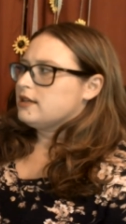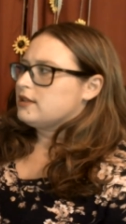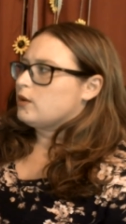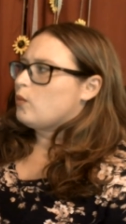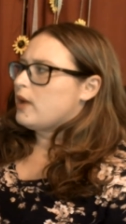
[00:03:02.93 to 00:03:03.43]

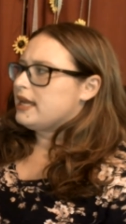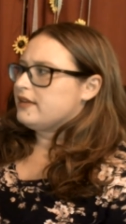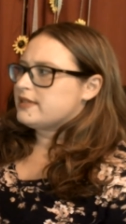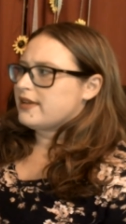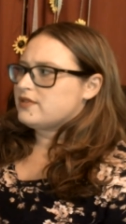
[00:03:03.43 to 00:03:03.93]
The
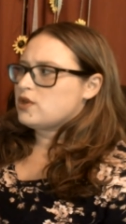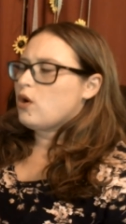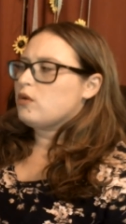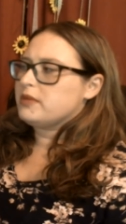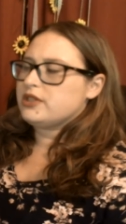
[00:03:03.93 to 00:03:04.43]
waves have
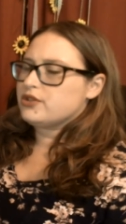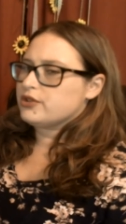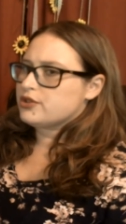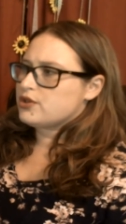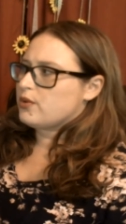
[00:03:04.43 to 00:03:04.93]
told me your
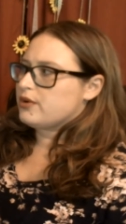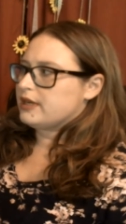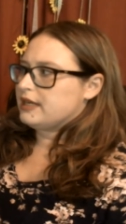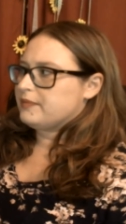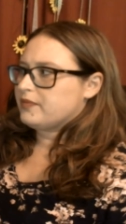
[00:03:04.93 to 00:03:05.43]

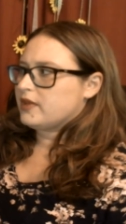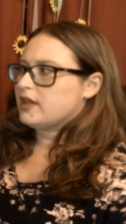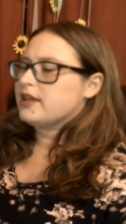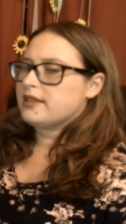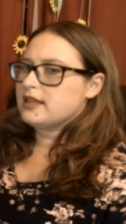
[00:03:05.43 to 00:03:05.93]
story.
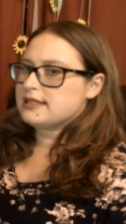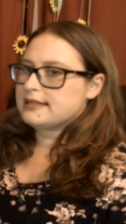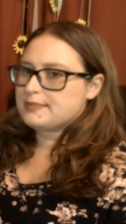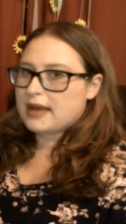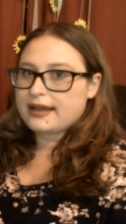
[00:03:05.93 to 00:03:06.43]
This
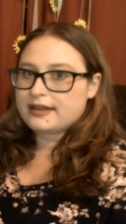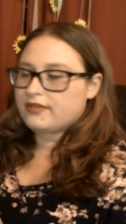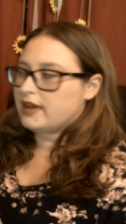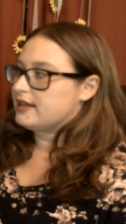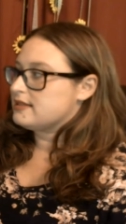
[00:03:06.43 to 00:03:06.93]
is my
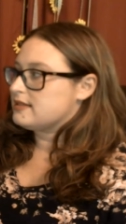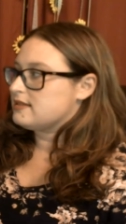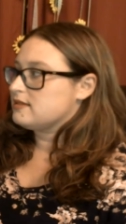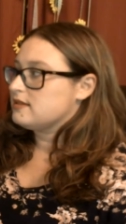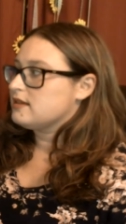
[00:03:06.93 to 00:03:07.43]

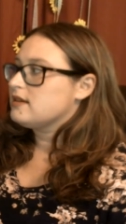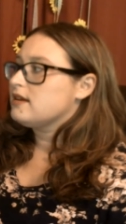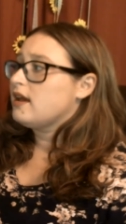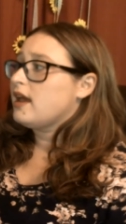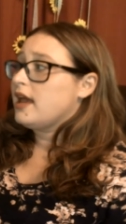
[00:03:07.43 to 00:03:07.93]
advice.
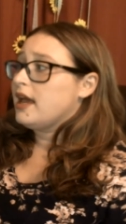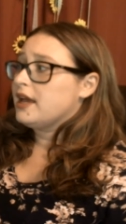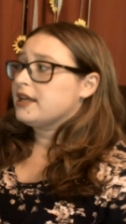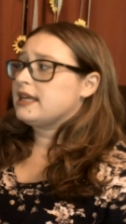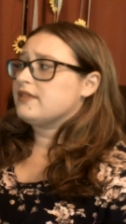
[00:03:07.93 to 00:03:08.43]

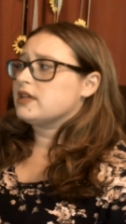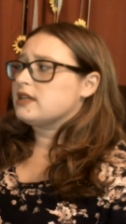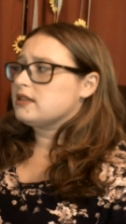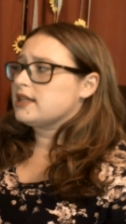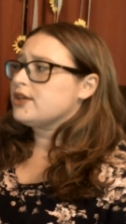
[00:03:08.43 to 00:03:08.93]
Give a
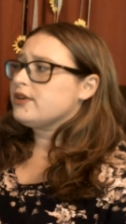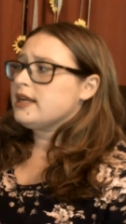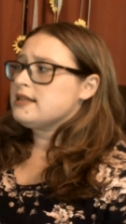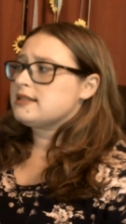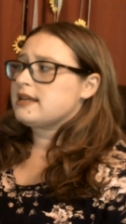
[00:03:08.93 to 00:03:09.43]

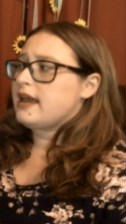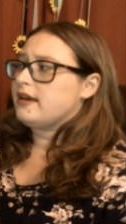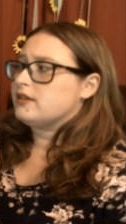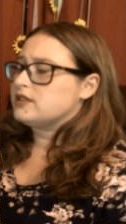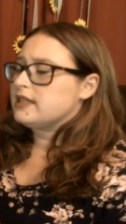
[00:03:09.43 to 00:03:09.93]
glittering
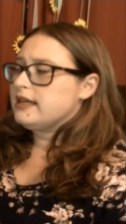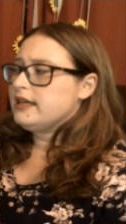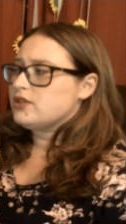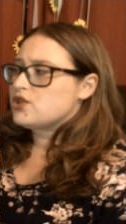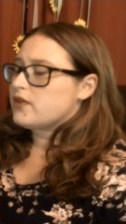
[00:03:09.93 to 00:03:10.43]
scale to
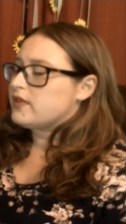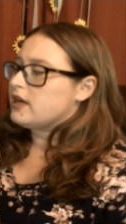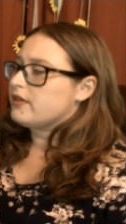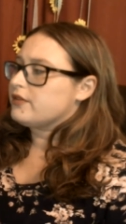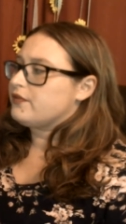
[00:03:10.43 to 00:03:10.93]
each of the
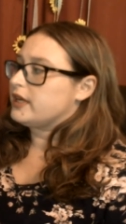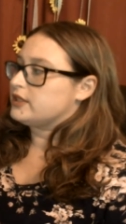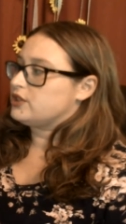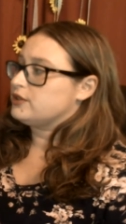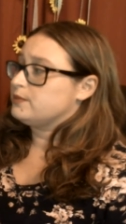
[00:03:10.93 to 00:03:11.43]
other fish.